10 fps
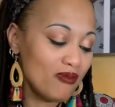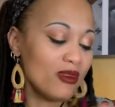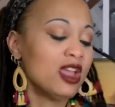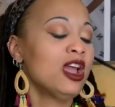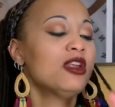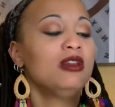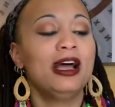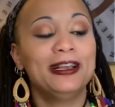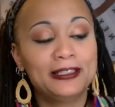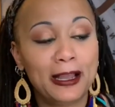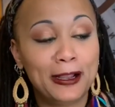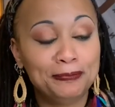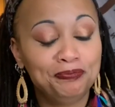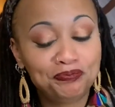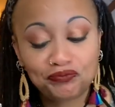Y'all know last time
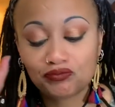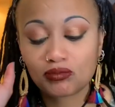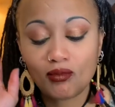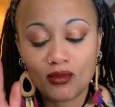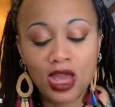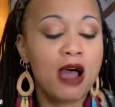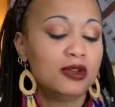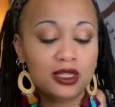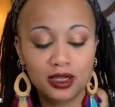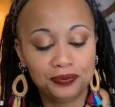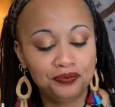I was here,